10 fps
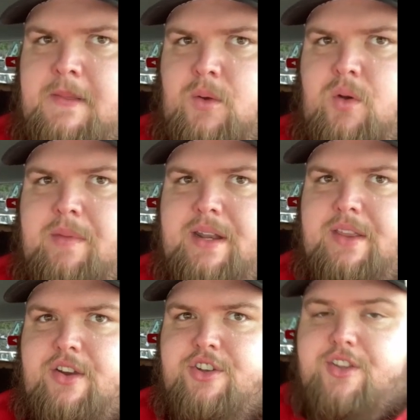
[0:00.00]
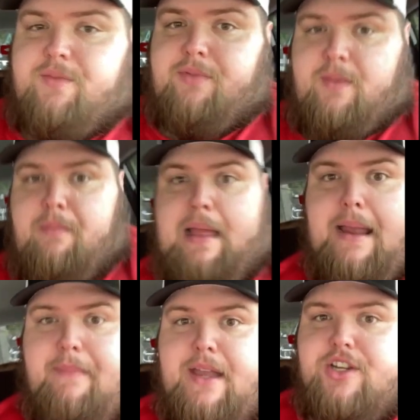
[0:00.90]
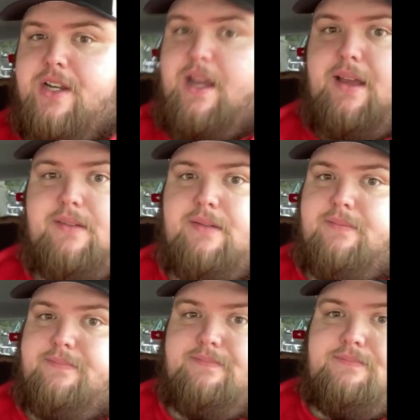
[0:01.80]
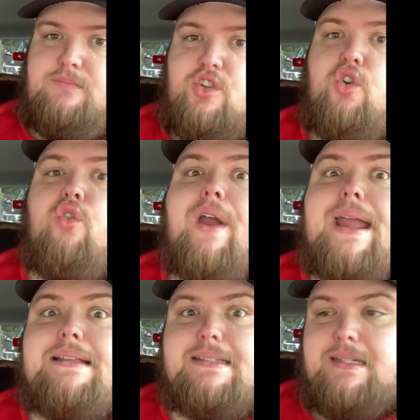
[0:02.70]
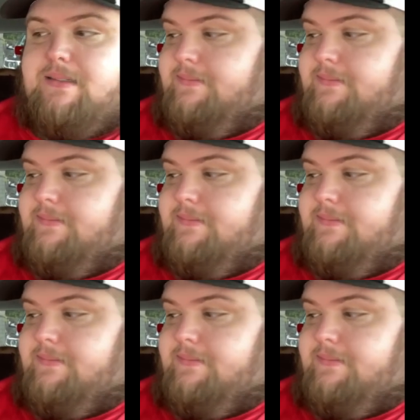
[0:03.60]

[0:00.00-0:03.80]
The woman in there does some black magic, guys. Crazy.